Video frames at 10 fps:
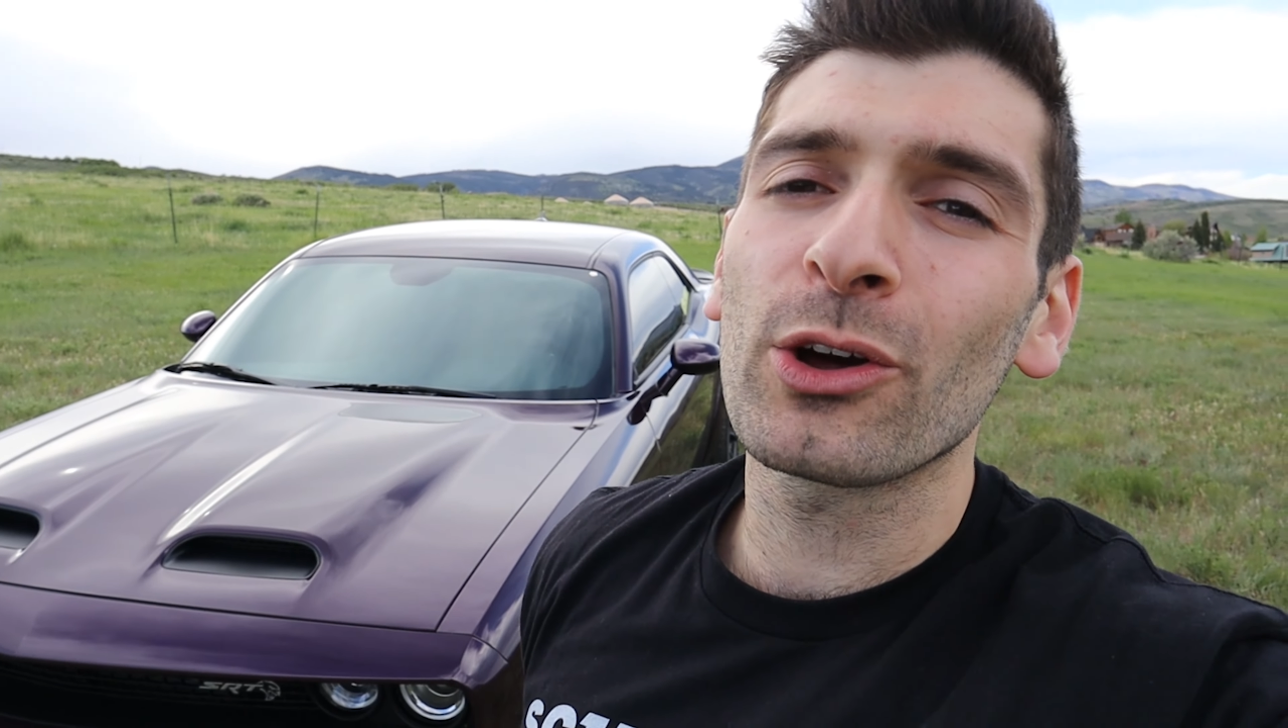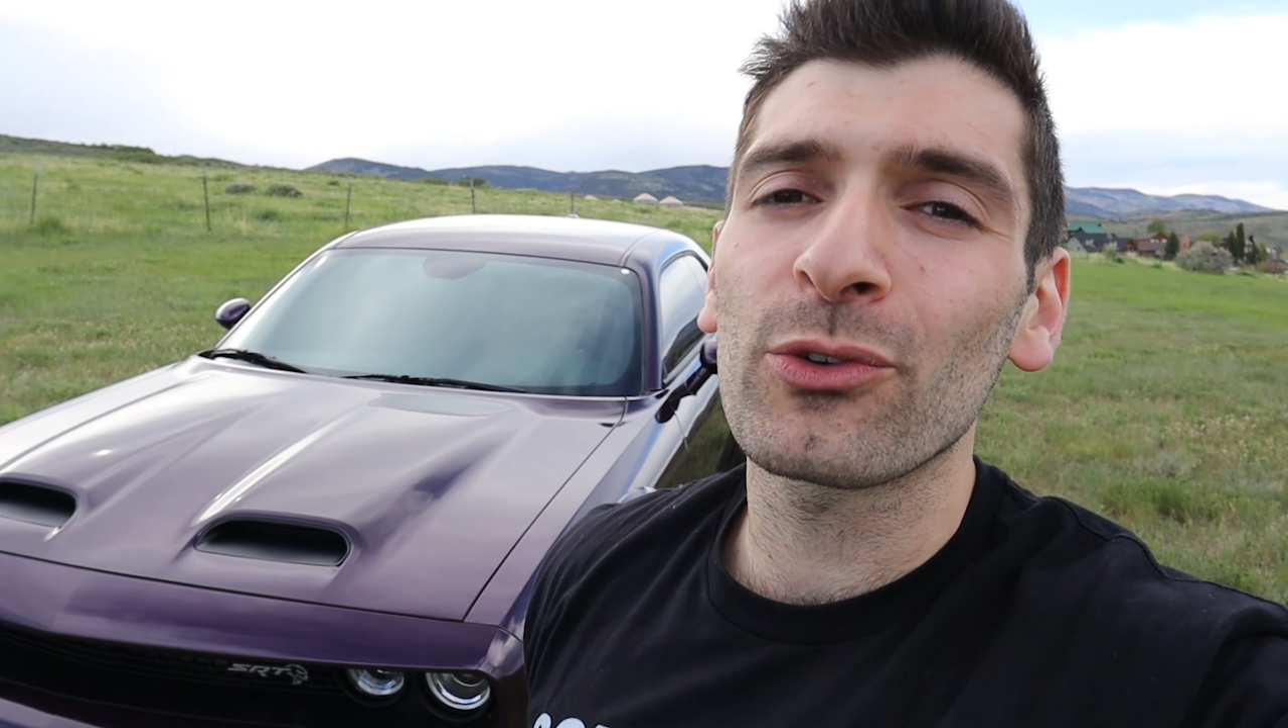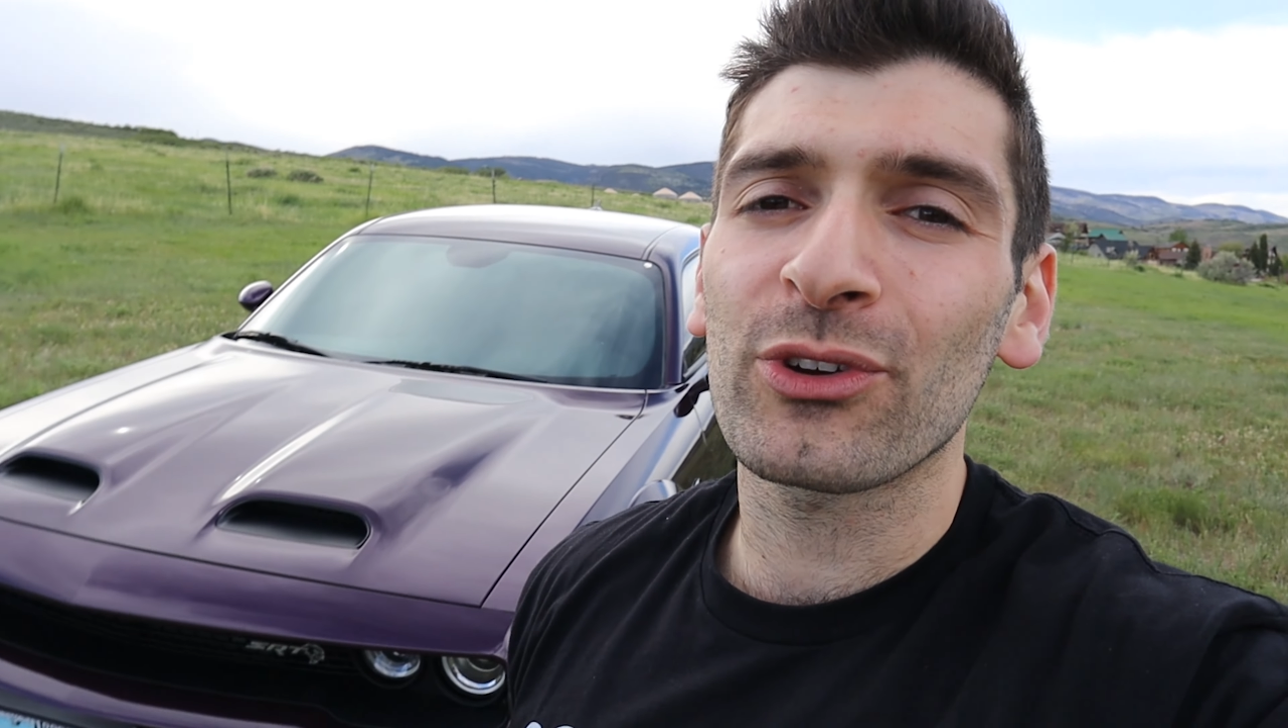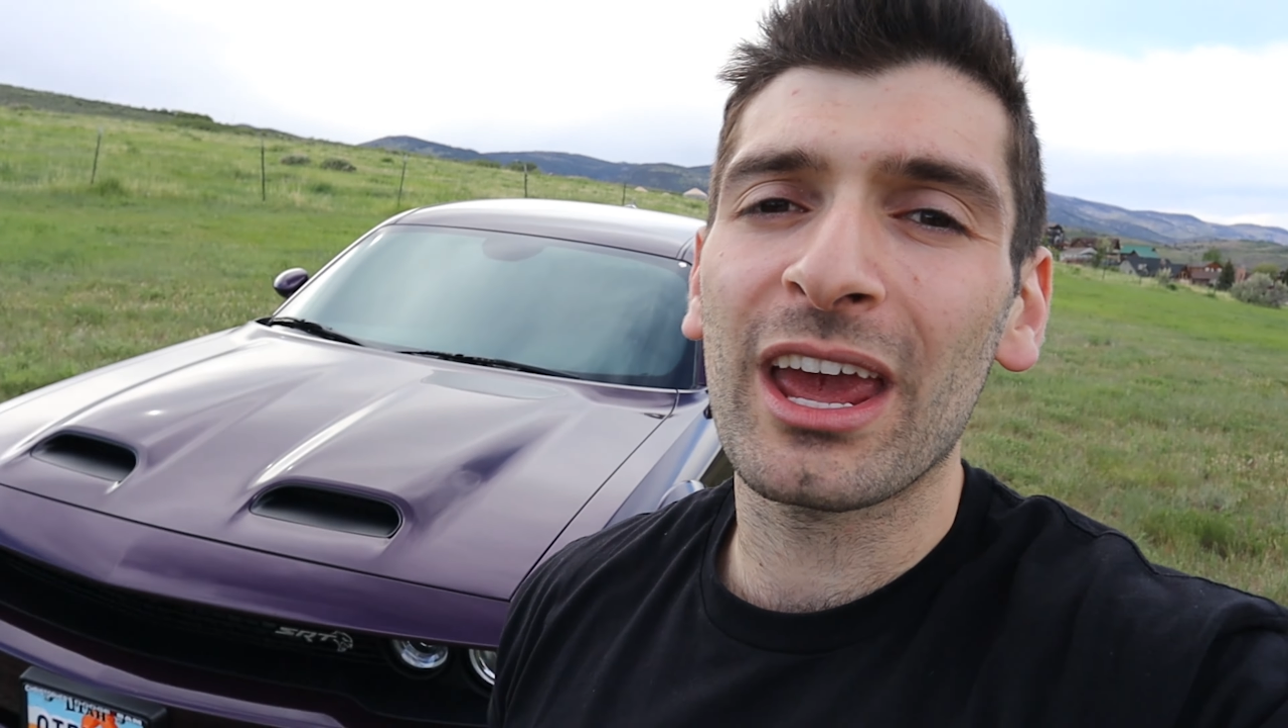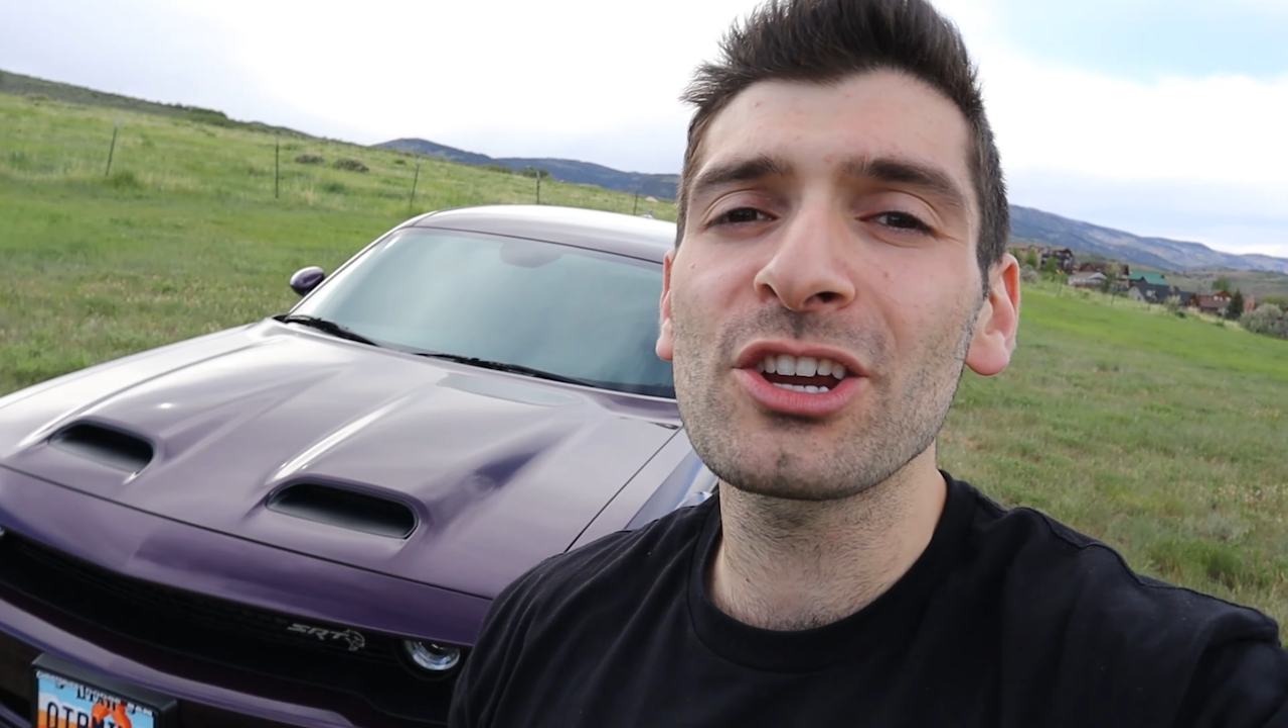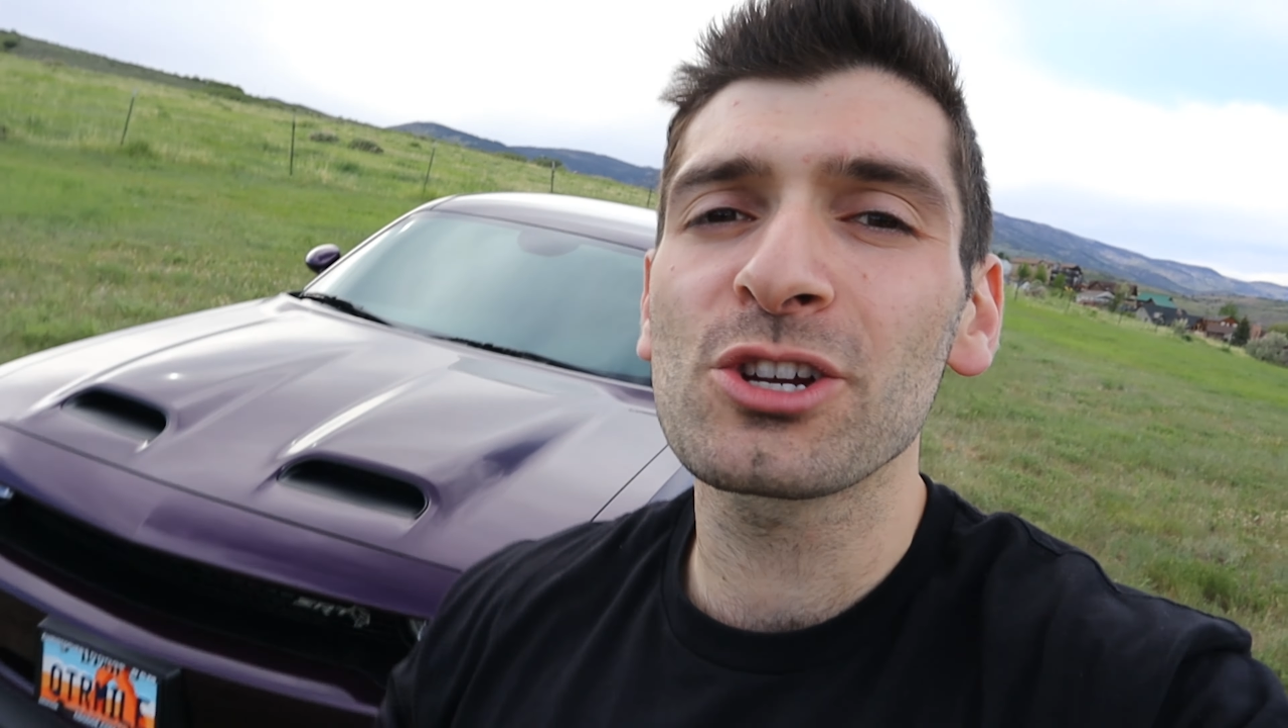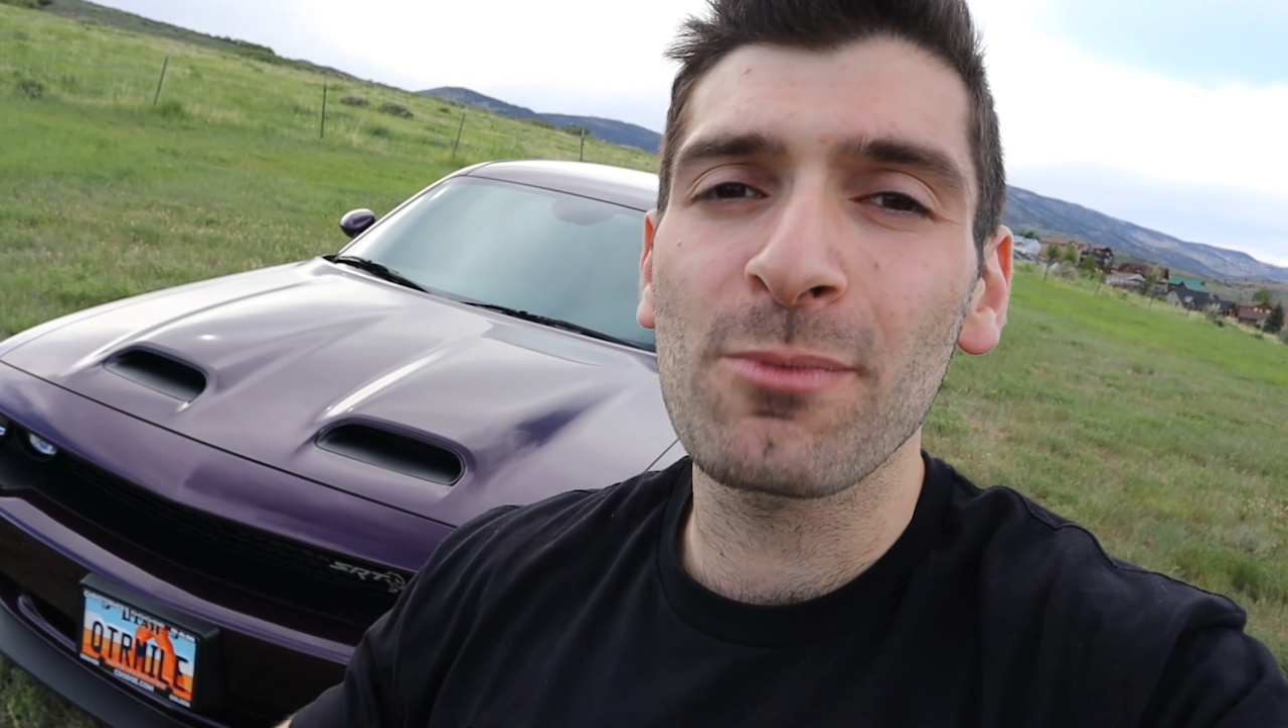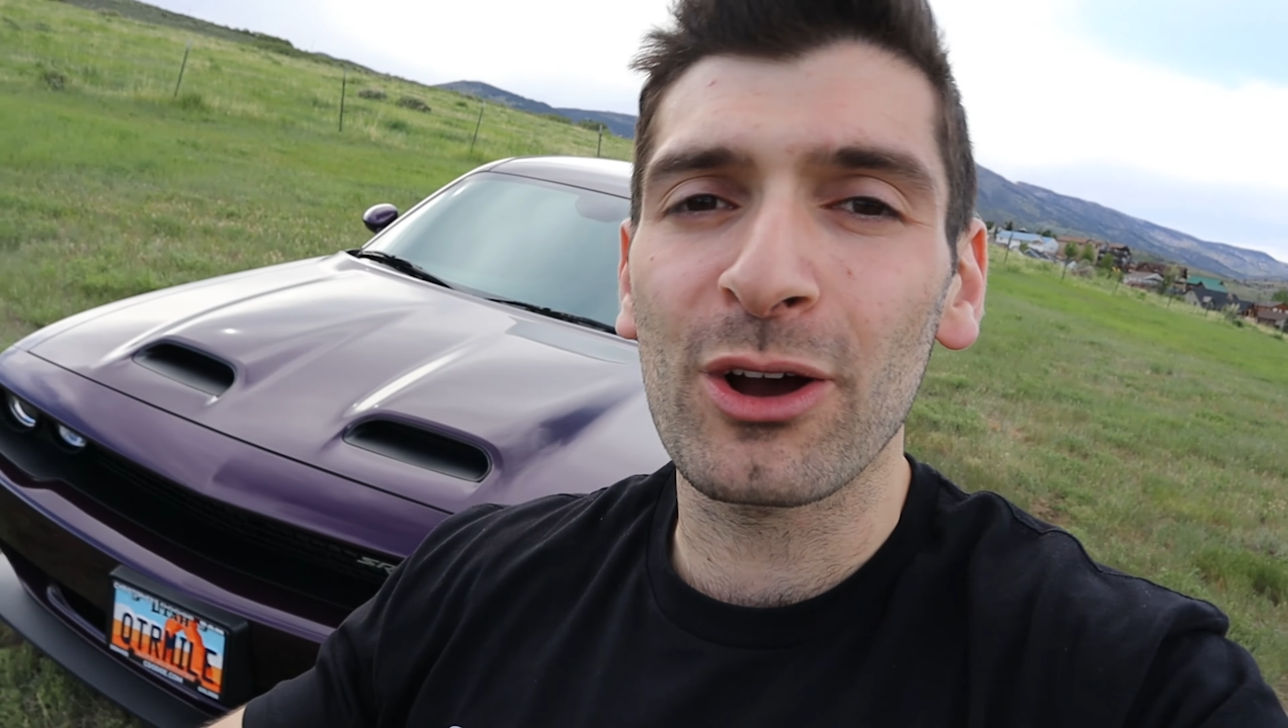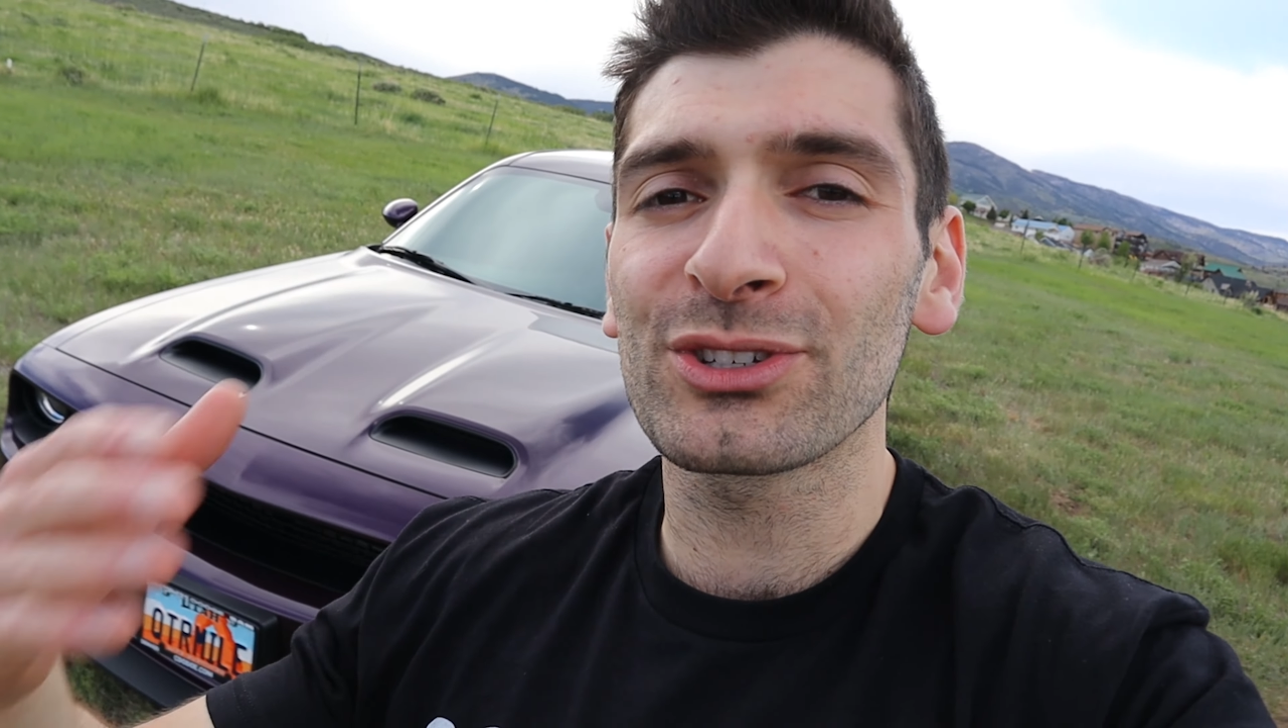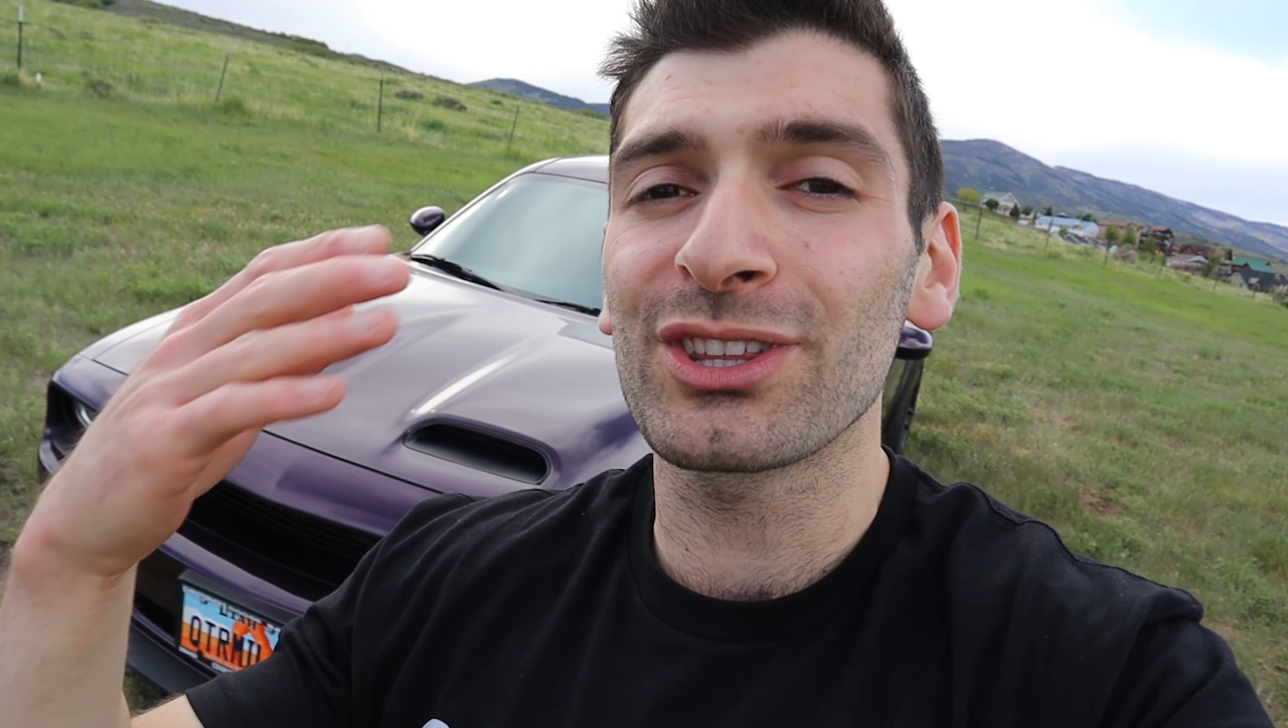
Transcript: notification bell